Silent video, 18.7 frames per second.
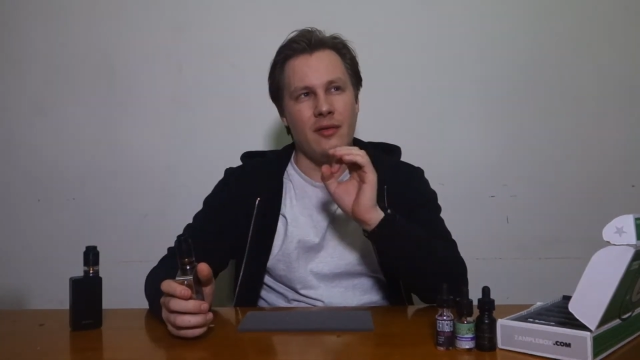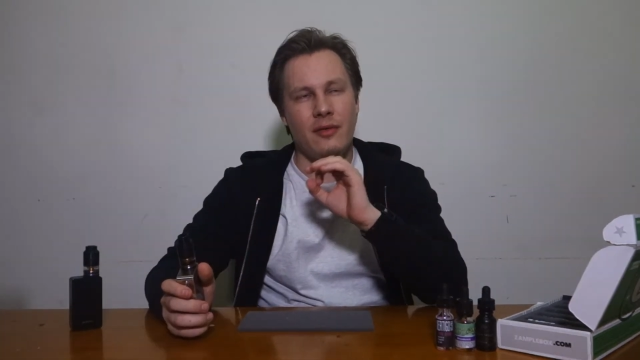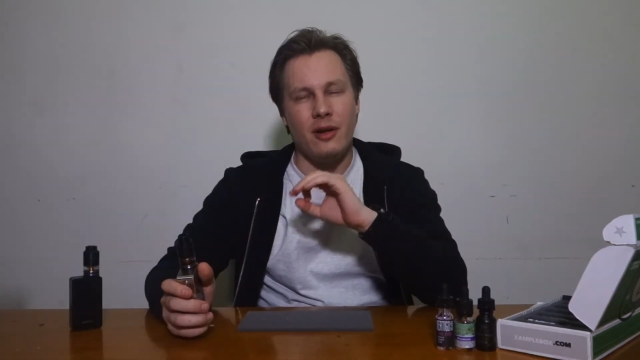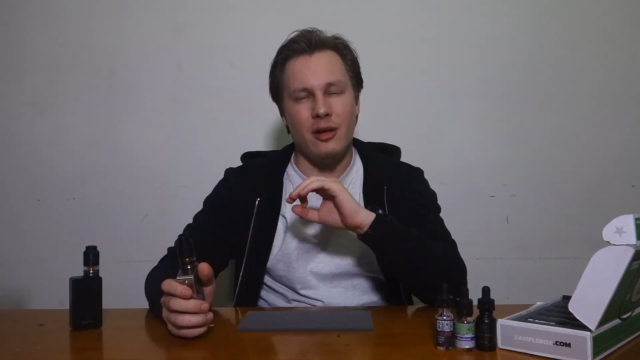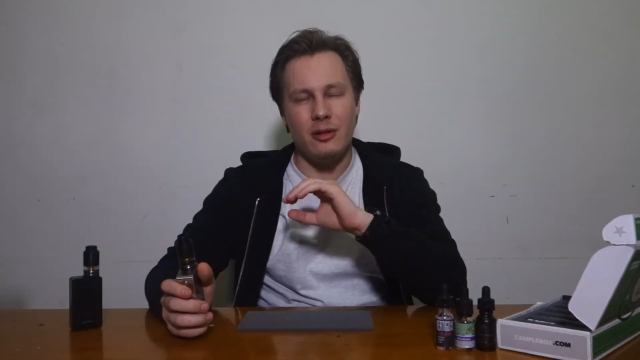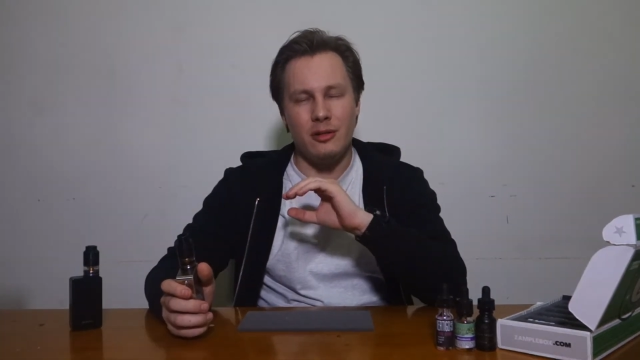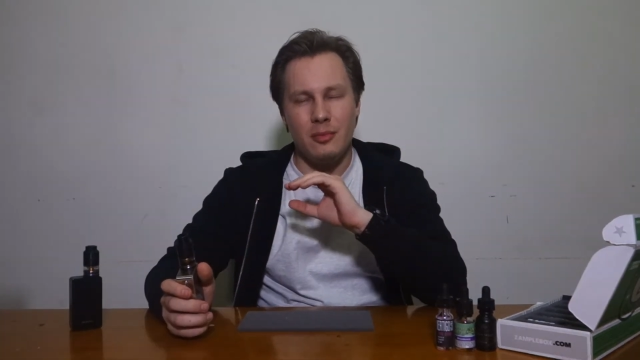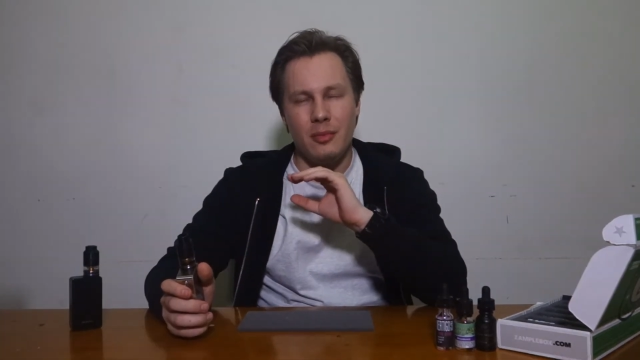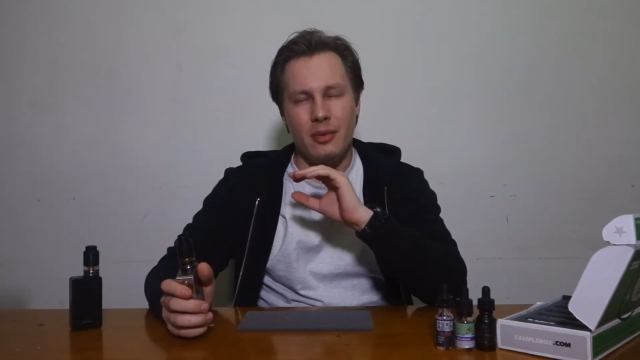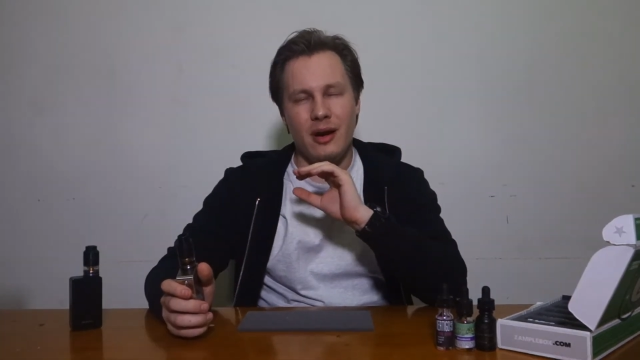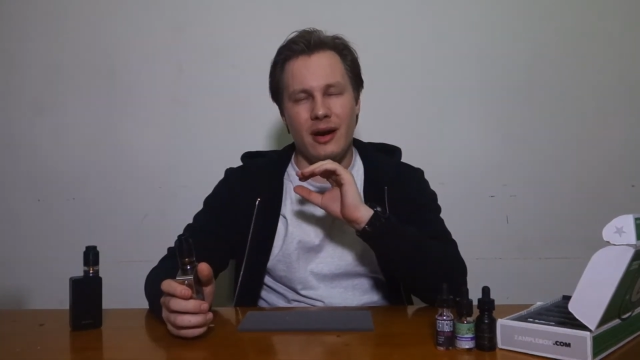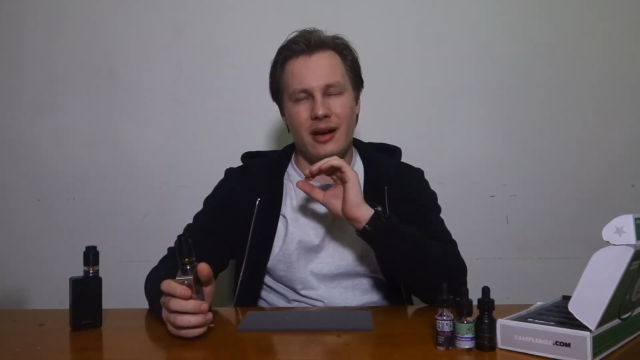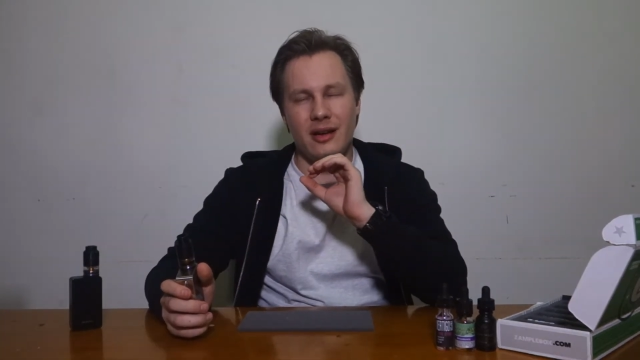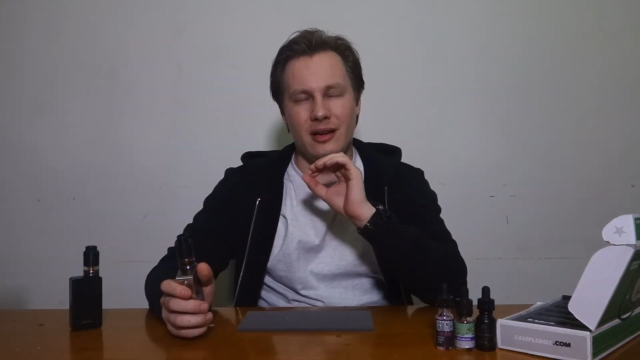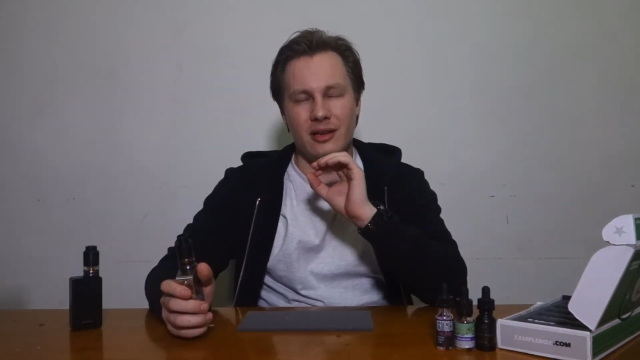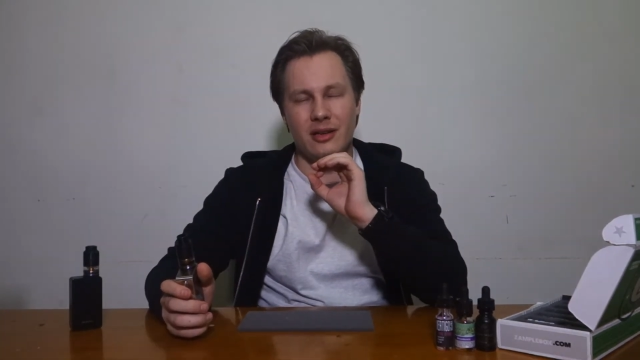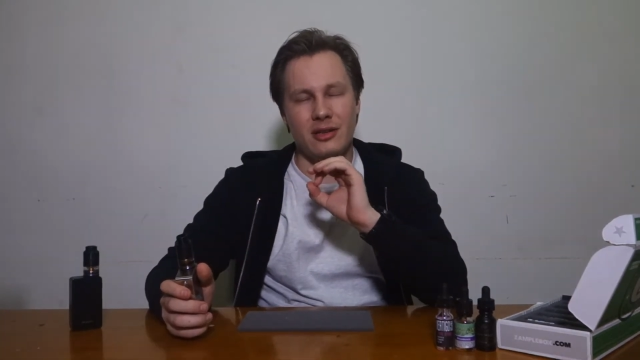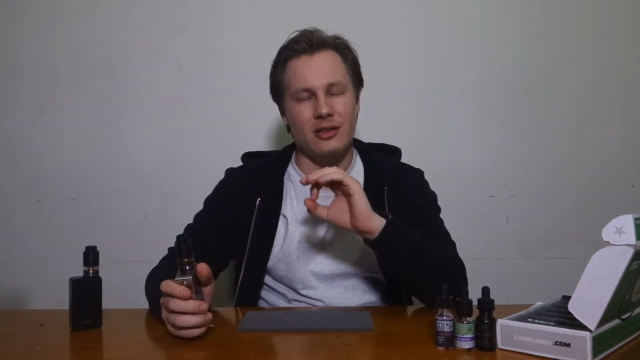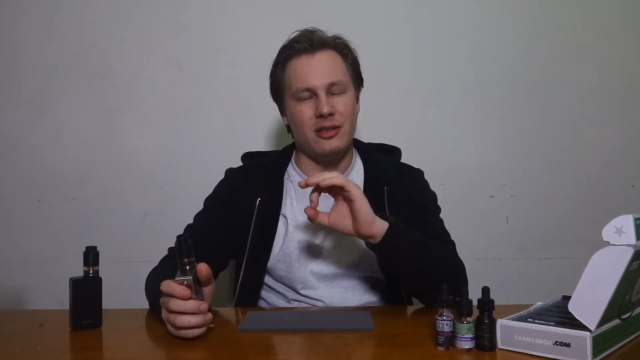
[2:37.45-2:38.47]
followed by
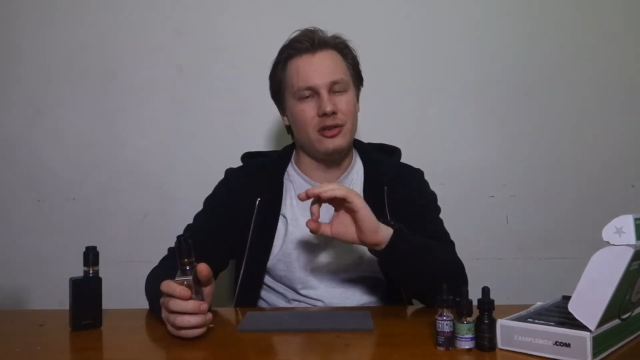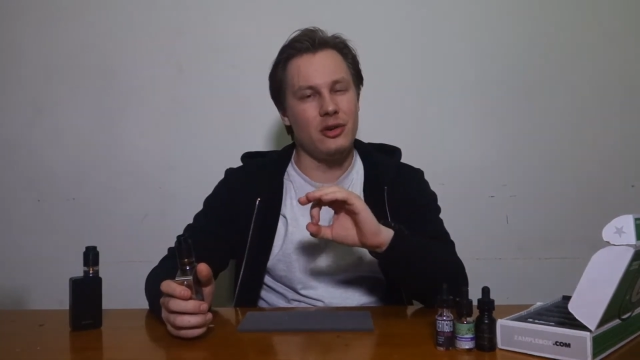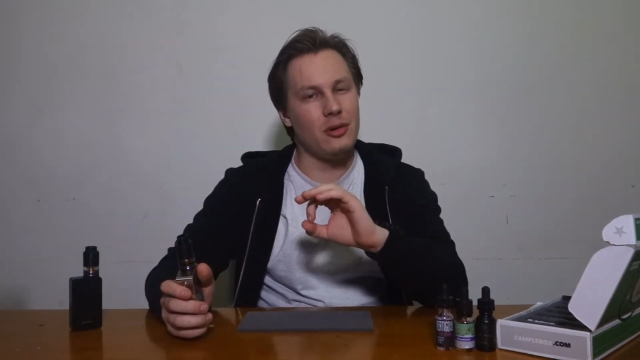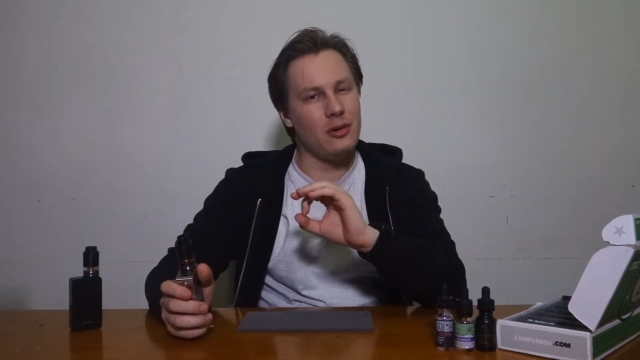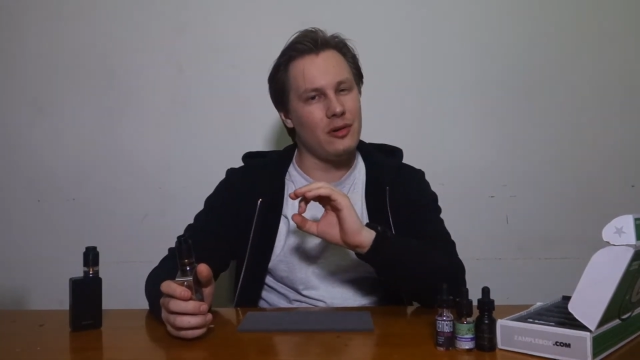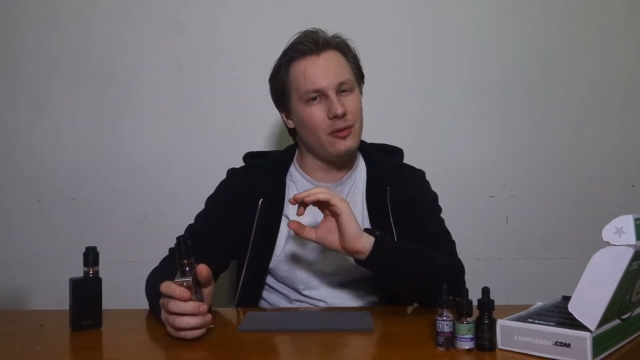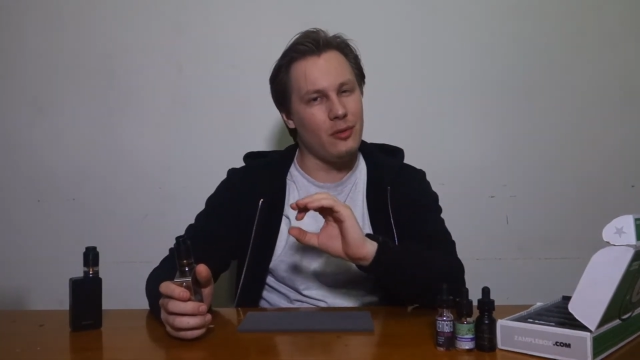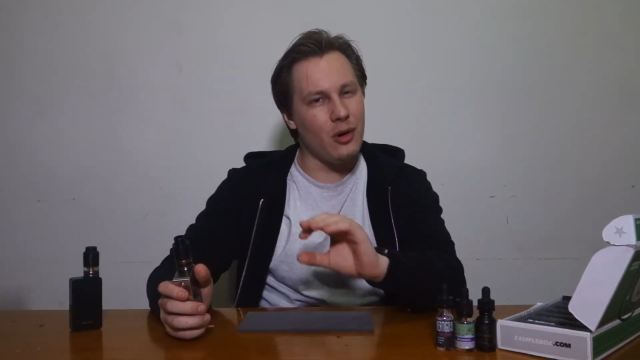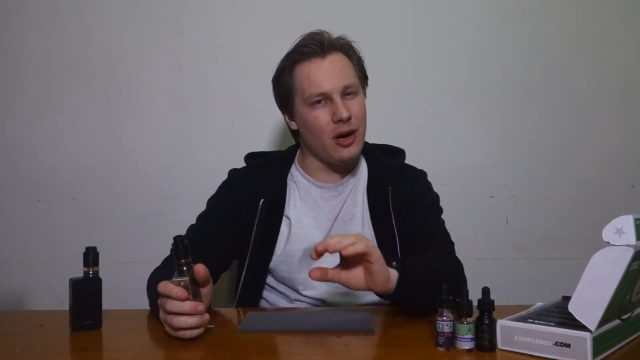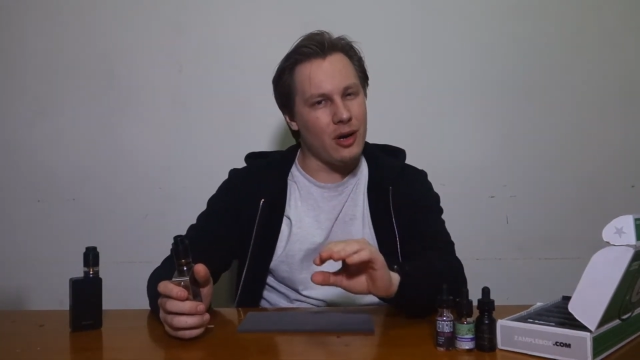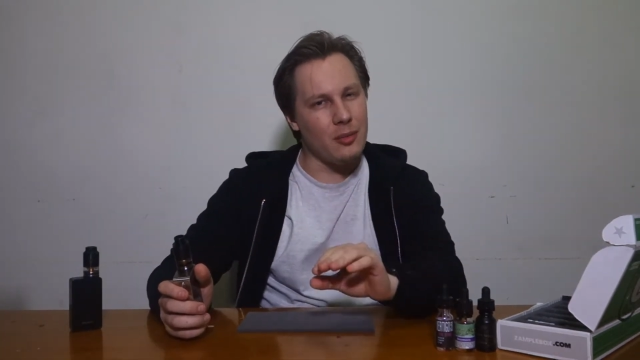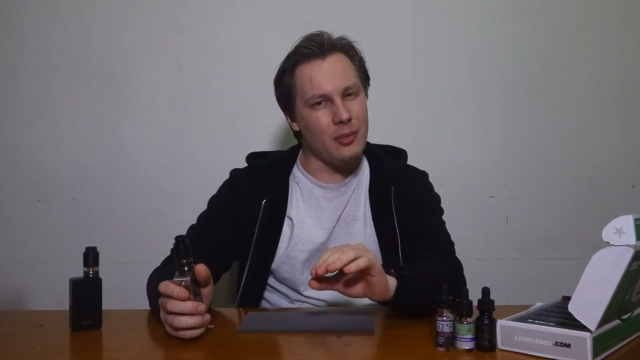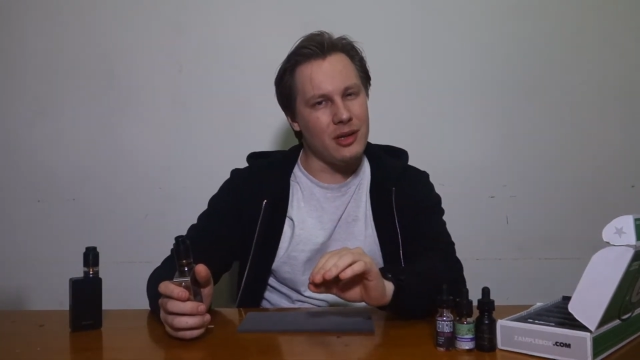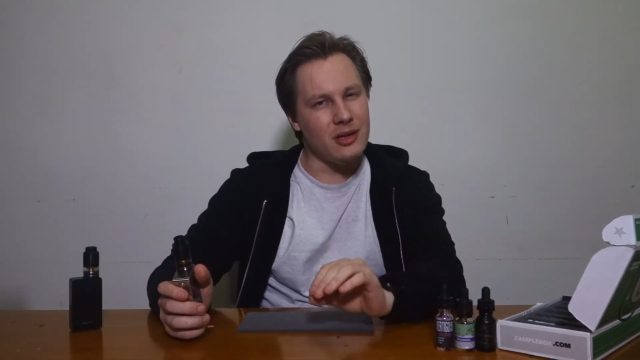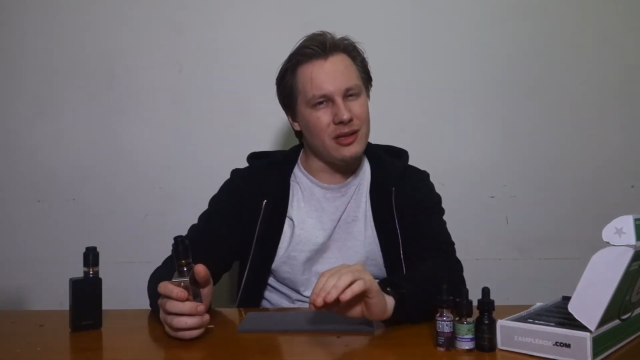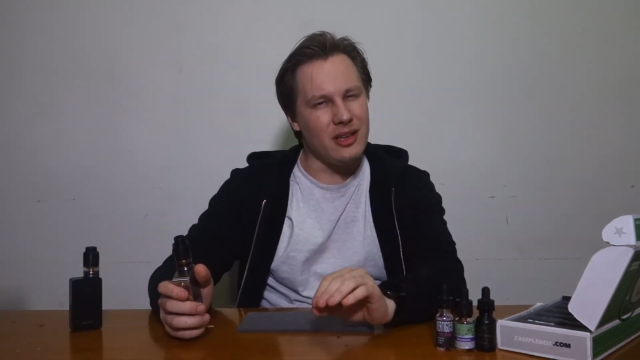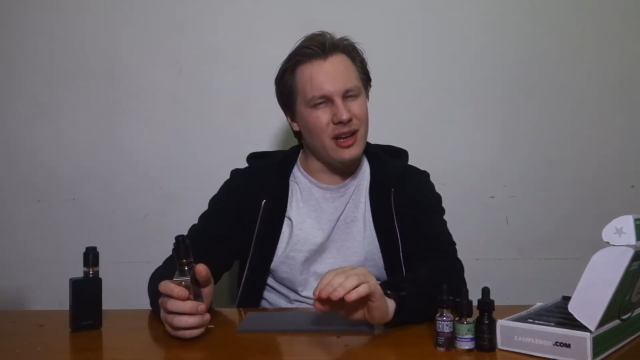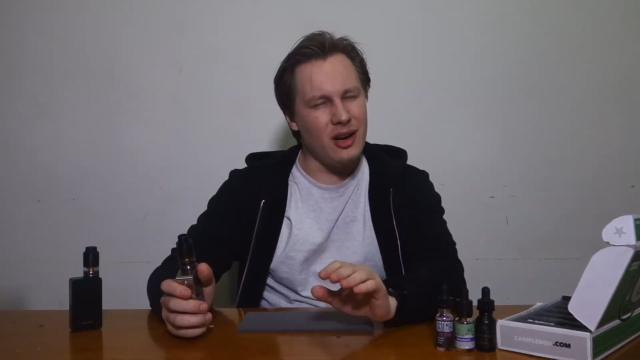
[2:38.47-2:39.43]
an undertone of watermelon.